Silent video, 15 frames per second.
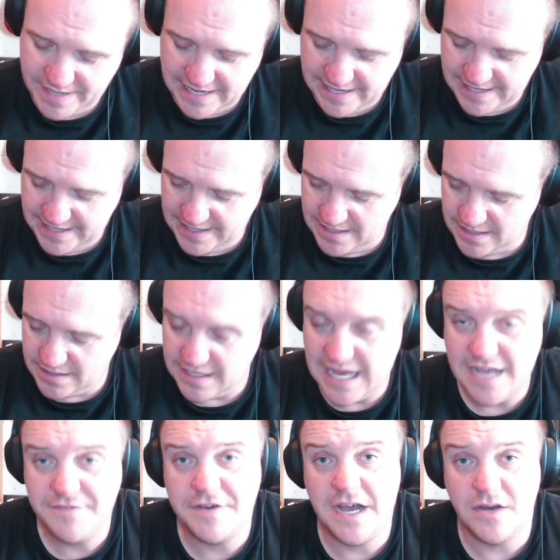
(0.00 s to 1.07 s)
by
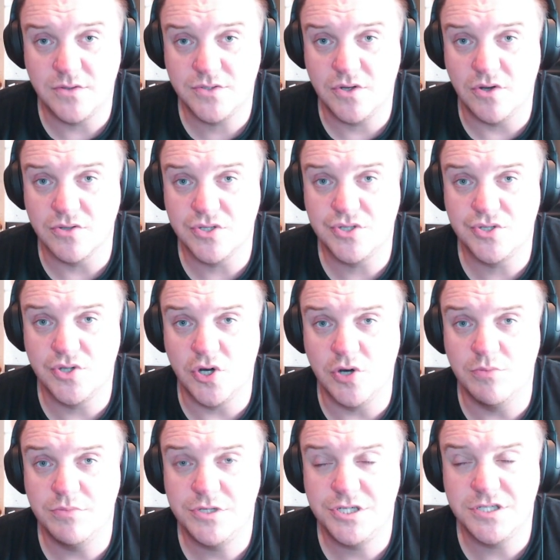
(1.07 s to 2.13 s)
Lifehouse called
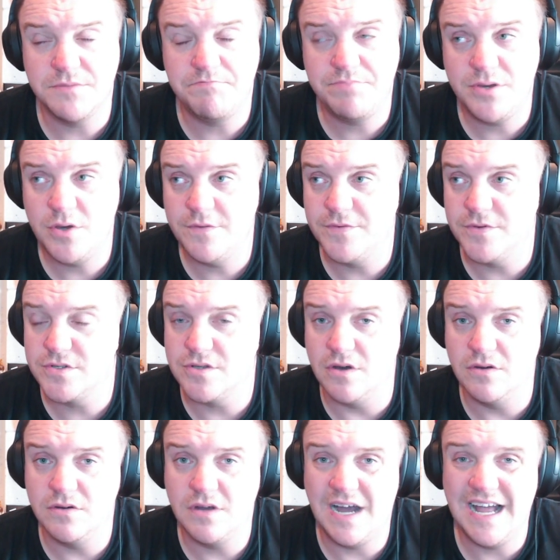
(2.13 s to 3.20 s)
Storm, which is a beautiful
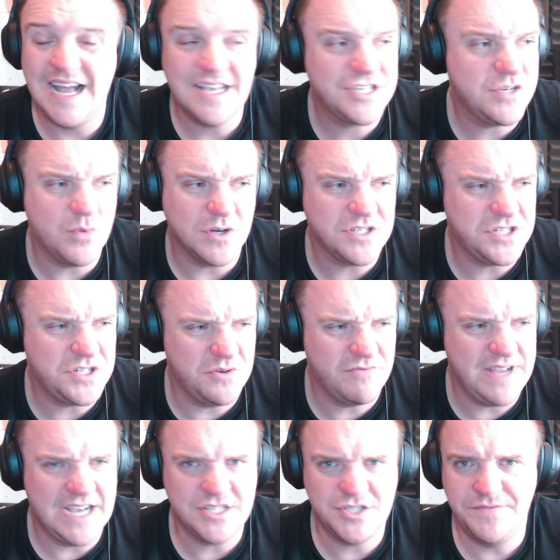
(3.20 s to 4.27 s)
song. I actually wanted to do a
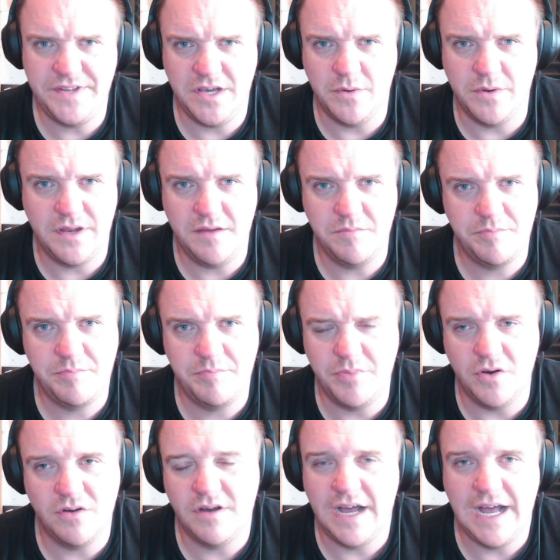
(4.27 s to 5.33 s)
reaction video on it,
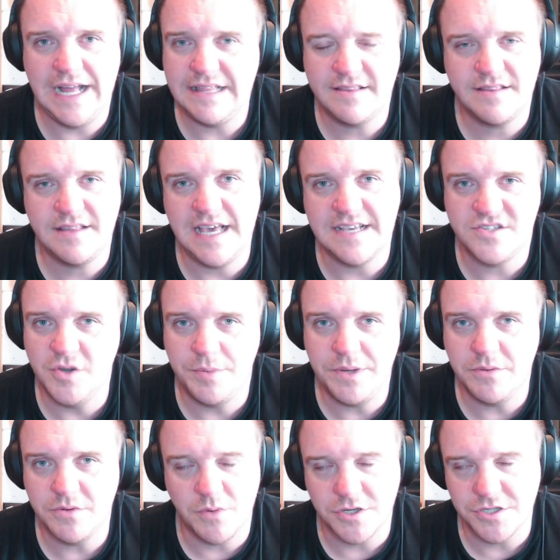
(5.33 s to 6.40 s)
but I guess
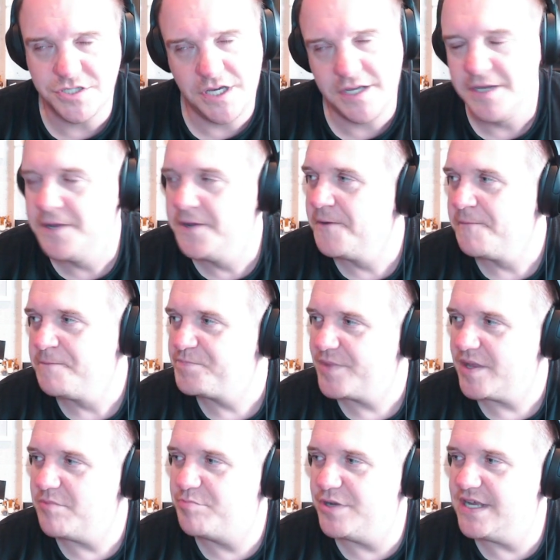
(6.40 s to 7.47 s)
nobody would watch it.
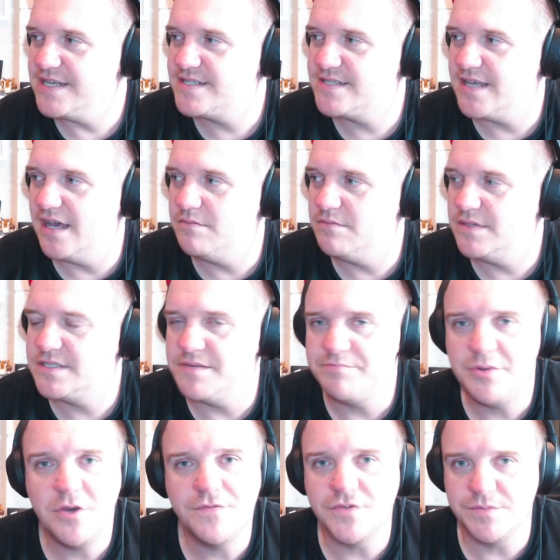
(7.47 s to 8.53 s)
But it's um, it's a
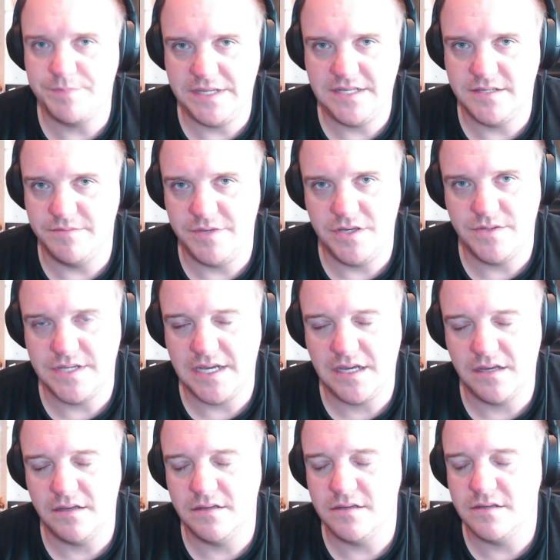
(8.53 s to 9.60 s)
beautiful piece of music.
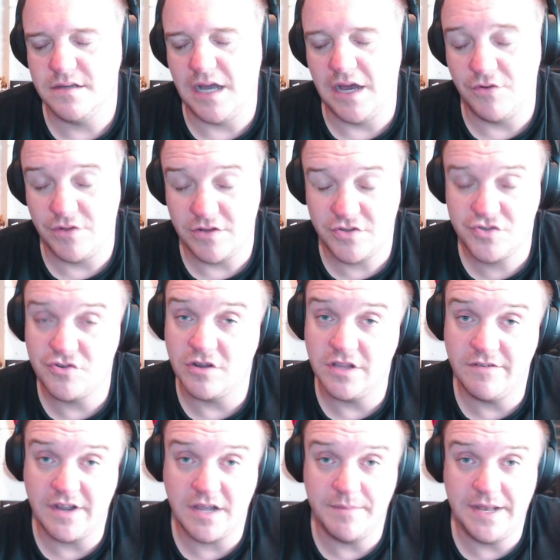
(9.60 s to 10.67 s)
I would
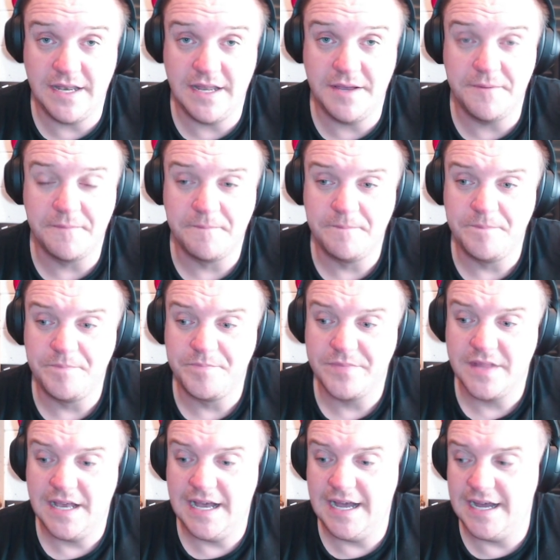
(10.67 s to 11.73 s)
strongly recommend it.
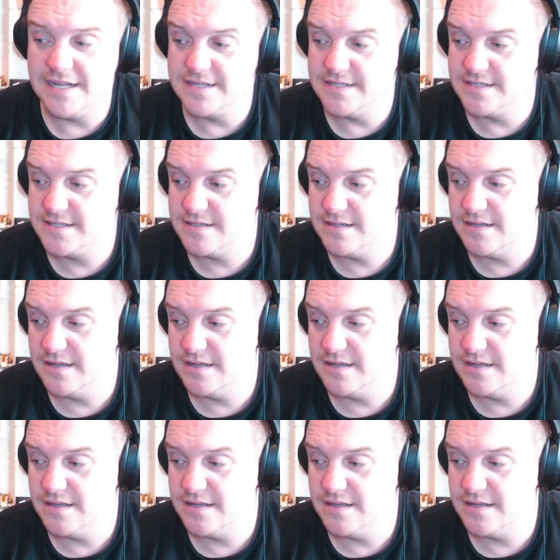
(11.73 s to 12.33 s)
And